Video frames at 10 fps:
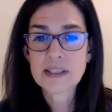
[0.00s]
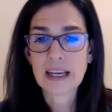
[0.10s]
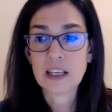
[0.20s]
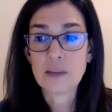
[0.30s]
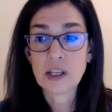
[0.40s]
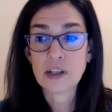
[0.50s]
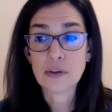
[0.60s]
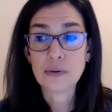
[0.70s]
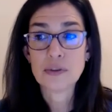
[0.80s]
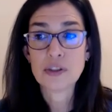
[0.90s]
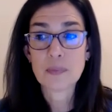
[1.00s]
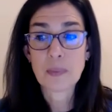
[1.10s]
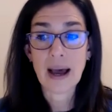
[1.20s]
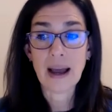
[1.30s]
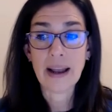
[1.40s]
that can be used
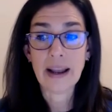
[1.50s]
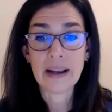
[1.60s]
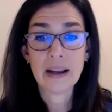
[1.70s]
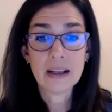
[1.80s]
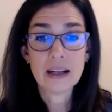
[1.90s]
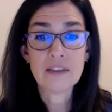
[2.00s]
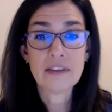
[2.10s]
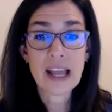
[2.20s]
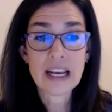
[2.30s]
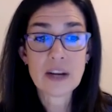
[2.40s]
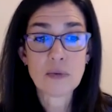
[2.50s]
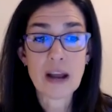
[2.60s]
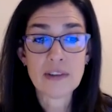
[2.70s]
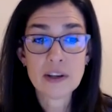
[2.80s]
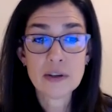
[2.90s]
by kind of any
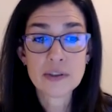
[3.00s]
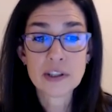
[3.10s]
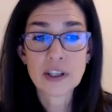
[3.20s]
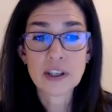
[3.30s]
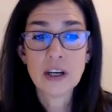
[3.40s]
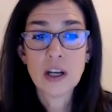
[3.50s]
Revit user